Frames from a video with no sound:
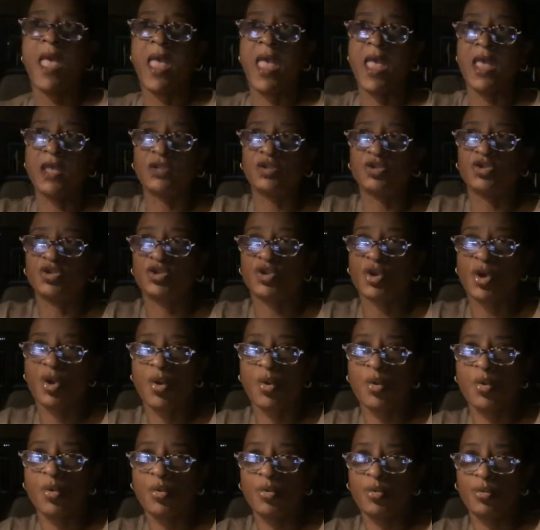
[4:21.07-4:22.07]
And
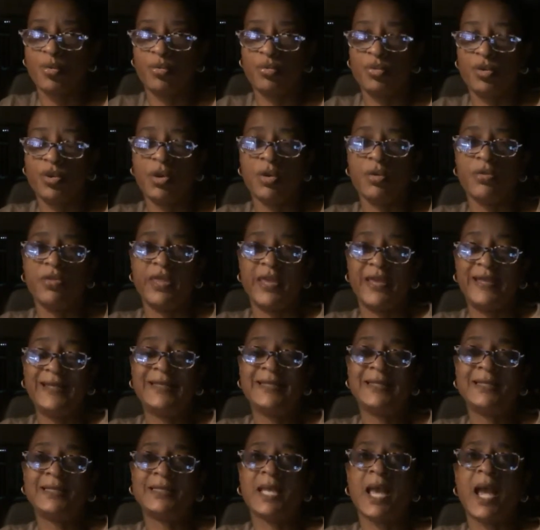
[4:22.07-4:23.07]
so, you know, they
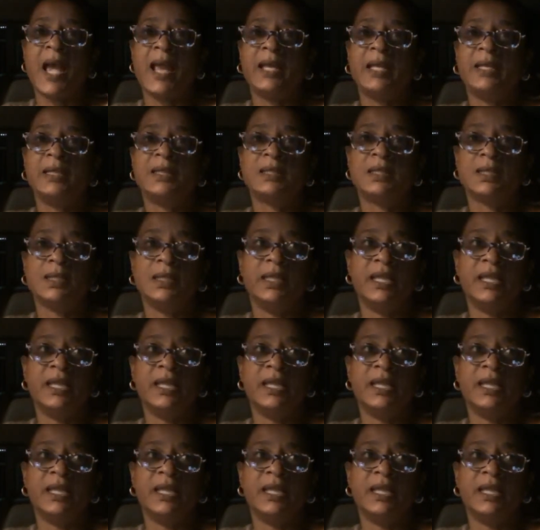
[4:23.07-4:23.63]
decided to